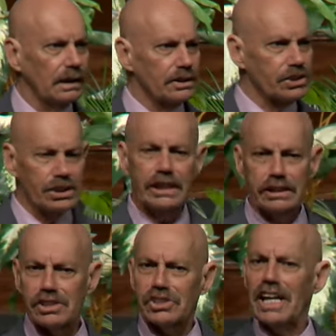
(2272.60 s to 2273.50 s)
and
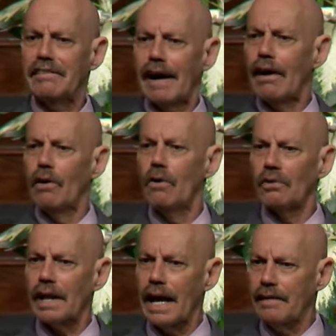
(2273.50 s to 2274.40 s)
seek to save our
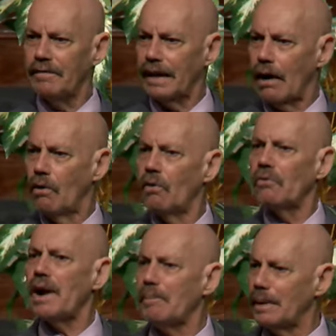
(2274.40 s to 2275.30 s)
own life and our
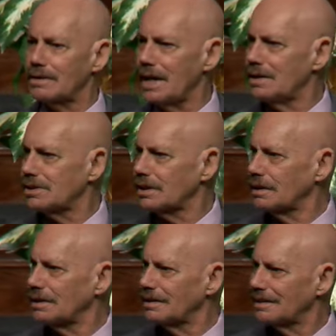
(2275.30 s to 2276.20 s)
own reputation